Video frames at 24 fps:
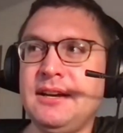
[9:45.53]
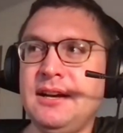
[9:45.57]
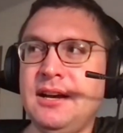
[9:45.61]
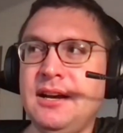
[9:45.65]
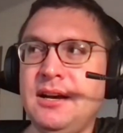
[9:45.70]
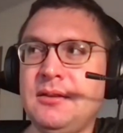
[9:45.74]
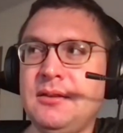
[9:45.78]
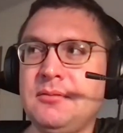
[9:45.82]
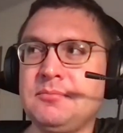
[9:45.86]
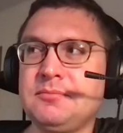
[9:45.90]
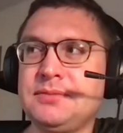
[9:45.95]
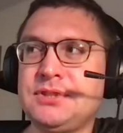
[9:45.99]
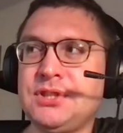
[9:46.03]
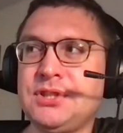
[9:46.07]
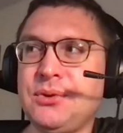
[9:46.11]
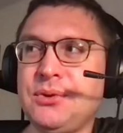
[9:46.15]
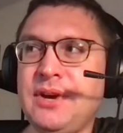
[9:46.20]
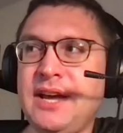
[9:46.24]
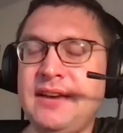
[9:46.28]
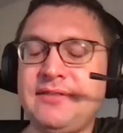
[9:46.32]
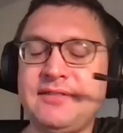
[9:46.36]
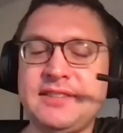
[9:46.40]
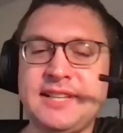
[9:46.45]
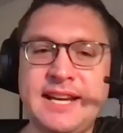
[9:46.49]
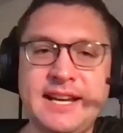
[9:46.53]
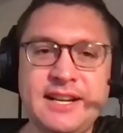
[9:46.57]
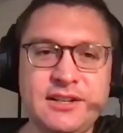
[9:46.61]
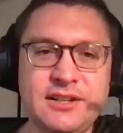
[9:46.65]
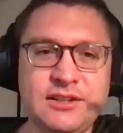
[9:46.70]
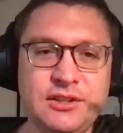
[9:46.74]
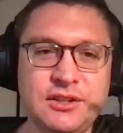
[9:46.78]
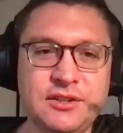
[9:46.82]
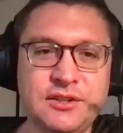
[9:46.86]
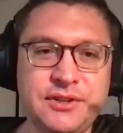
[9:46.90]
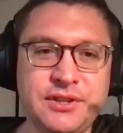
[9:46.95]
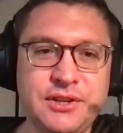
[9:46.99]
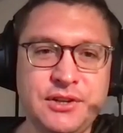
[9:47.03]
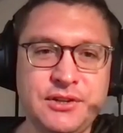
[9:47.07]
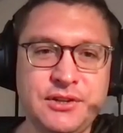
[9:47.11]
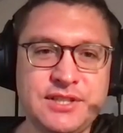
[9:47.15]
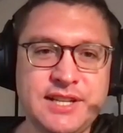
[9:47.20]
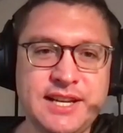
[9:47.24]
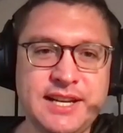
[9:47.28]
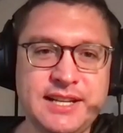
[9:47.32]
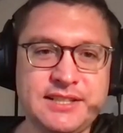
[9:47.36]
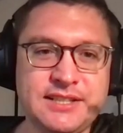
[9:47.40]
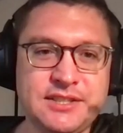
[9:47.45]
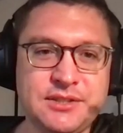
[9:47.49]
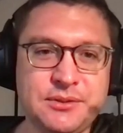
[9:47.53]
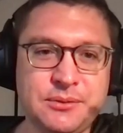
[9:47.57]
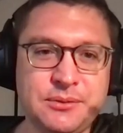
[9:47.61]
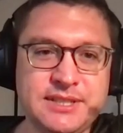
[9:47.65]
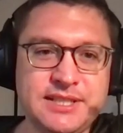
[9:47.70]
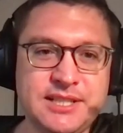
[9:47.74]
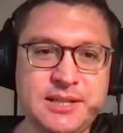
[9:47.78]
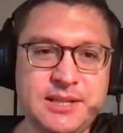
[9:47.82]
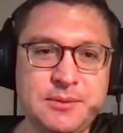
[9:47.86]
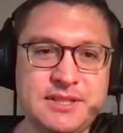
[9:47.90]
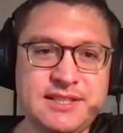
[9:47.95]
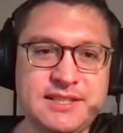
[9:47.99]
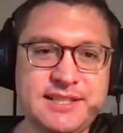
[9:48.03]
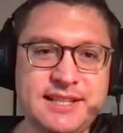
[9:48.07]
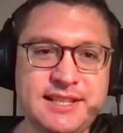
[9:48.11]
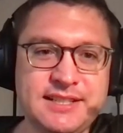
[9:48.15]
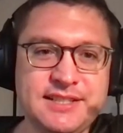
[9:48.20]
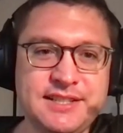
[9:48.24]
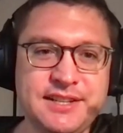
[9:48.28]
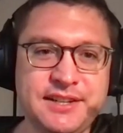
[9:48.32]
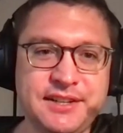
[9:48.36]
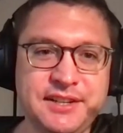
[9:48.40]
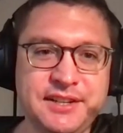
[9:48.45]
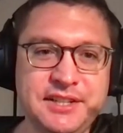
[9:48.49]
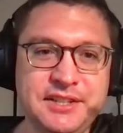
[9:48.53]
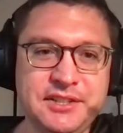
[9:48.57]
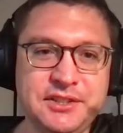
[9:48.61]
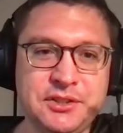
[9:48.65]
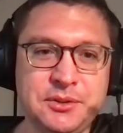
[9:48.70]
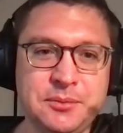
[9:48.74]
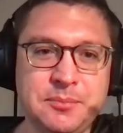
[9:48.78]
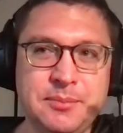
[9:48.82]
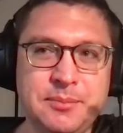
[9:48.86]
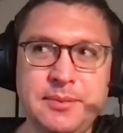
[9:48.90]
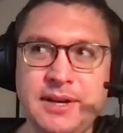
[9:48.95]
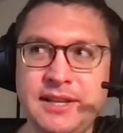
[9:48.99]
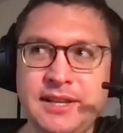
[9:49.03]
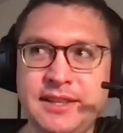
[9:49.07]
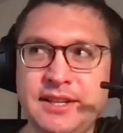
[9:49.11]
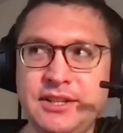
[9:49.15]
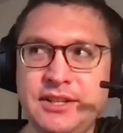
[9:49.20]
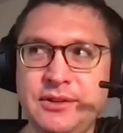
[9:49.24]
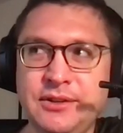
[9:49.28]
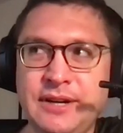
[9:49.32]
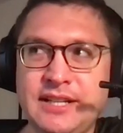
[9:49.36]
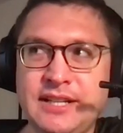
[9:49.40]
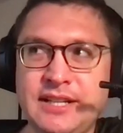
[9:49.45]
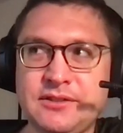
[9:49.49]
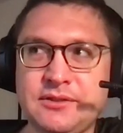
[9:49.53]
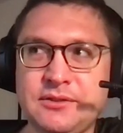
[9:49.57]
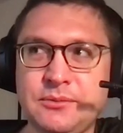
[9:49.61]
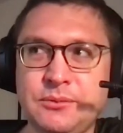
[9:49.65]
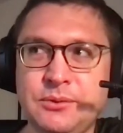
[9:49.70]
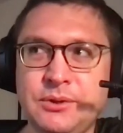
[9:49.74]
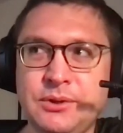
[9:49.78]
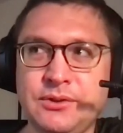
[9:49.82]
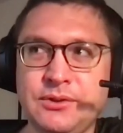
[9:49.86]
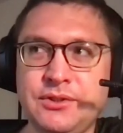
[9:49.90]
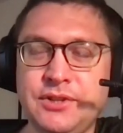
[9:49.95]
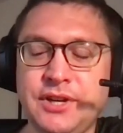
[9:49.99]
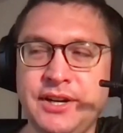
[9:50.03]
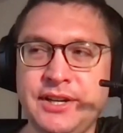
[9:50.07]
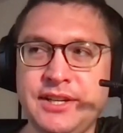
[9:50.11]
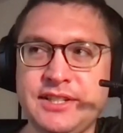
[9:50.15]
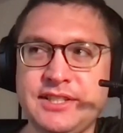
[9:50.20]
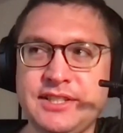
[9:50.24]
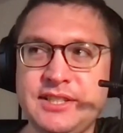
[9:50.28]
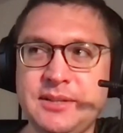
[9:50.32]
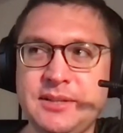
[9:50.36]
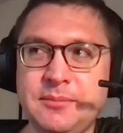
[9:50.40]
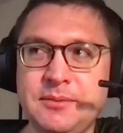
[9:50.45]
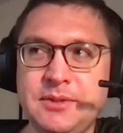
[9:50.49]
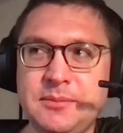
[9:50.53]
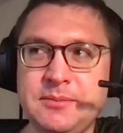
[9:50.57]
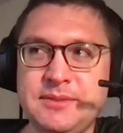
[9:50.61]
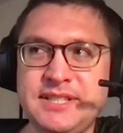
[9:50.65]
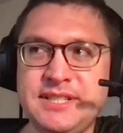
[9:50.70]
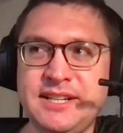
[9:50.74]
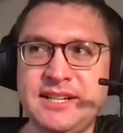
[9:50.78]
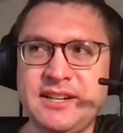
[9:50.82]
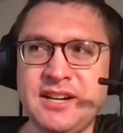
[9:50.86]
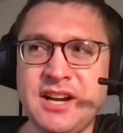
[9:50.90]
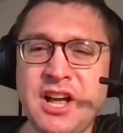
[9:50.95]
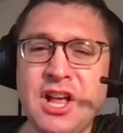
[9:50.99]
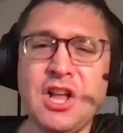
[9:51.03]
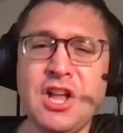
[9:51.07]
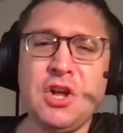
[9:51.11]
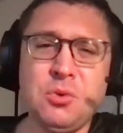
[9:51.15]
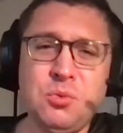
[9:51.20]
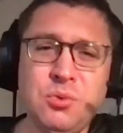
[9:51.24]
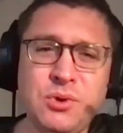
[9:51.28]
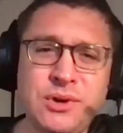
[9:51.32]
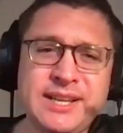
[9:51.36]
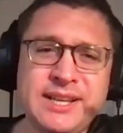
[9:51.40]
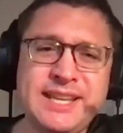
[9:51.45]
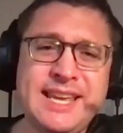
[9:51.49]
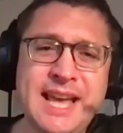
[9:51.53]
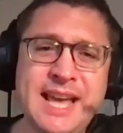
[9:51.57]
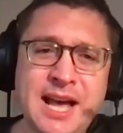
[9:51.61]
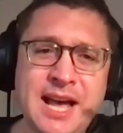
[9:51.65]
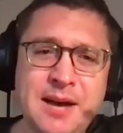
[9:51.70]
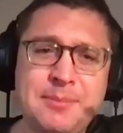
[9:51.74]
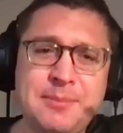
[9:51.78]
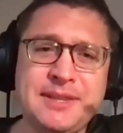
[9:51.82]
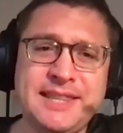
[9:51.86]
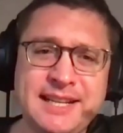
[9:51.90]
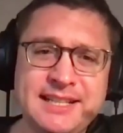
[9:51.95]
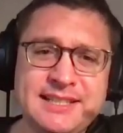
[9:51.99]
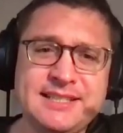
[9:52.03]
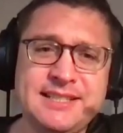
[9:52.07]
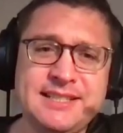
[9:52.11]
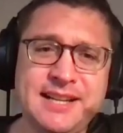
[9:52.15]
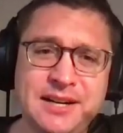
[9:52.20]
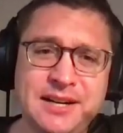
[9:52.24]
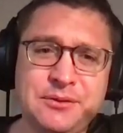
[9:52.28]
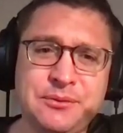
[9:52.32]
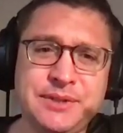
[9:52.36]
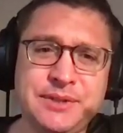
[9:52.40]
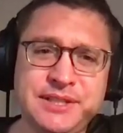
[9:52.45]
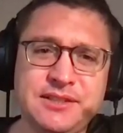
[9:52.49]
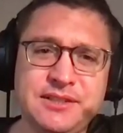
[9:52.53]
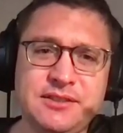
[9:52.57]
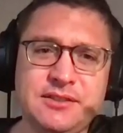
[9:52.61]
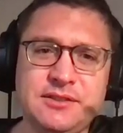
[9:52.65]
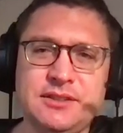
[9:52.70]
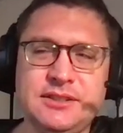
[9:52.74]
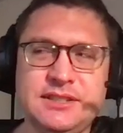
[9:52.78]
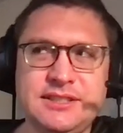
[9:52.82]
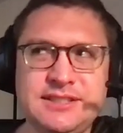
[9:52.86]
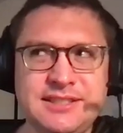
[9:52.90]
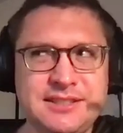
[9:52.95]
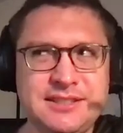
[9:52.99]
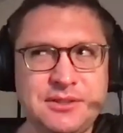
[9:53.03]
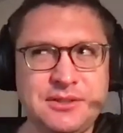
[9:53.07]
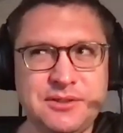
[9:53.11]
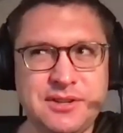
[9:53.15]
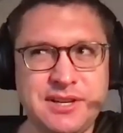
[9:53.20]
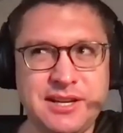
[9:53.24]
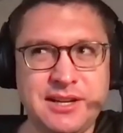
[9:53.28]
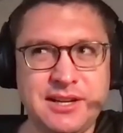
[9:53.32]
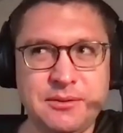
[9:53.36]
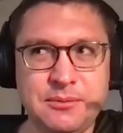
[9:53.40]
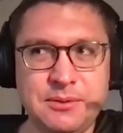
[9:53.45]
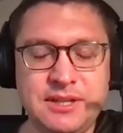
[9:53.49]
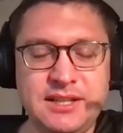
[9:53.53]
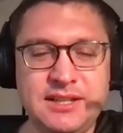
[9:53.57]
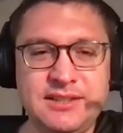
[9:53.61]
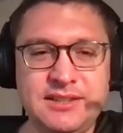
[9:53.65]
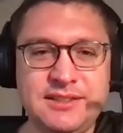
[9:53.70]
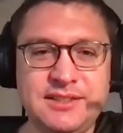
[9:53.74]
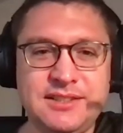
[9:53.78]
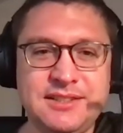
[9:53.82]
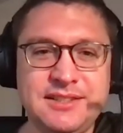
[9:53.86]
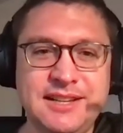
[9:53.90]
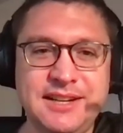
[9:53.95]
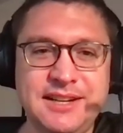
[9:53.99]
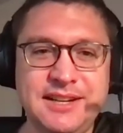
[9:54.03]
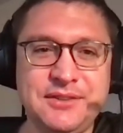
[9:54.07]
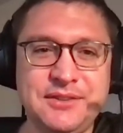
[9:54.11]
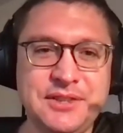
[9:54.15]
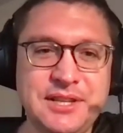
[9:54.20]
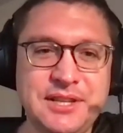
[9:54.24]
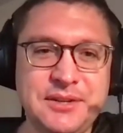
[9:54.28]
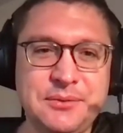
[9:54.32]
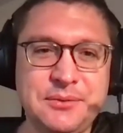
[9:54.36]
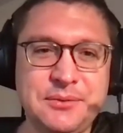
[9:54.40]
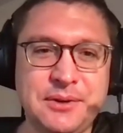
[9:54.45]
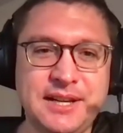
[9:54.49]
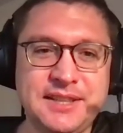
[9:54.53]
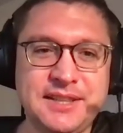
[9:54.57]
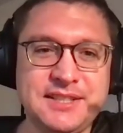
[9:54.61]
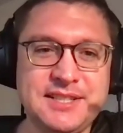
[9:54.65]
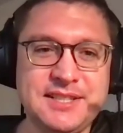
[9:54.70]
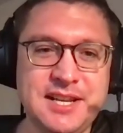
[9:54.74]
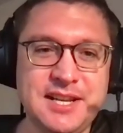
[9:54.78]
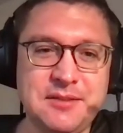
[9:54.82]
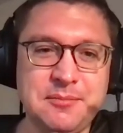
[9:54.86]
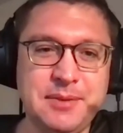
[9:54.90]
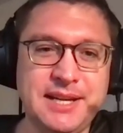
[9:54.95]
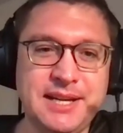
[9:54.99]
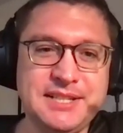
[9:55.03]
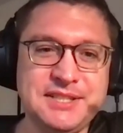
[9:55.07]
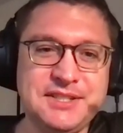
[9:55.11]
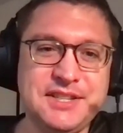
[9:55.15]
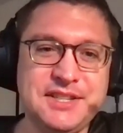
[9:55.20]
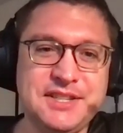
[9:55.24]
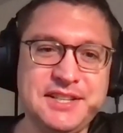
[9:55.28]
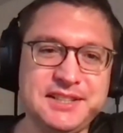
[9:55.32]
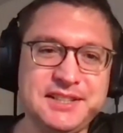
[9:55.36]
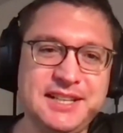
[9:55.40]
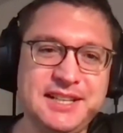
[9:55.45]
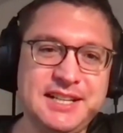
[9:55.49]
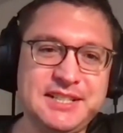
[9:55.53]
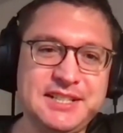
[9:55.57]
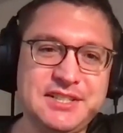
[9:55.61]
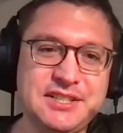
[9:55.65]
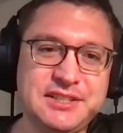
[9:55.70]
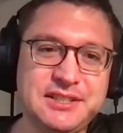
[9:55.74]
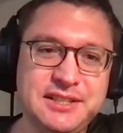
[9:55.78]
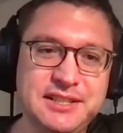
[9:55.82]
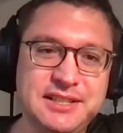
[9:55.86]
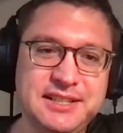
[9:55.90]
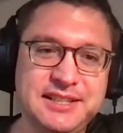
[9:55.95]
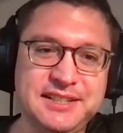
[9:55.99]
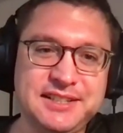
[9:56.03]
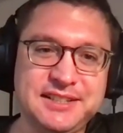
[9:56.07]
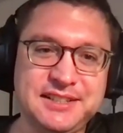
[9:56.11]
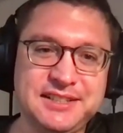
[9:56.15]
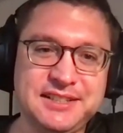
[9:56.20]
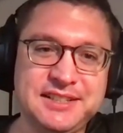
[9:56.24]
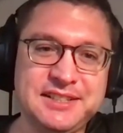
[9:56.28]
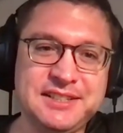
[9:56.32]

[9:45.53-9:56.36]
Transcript: Um, so we have to kind of look for those cases where someone says they're healed, and then you ask, well, are your symptoms there? Well, yeah, but that's not real. It's like, okay, well, I don't think we're on the same page theologically here.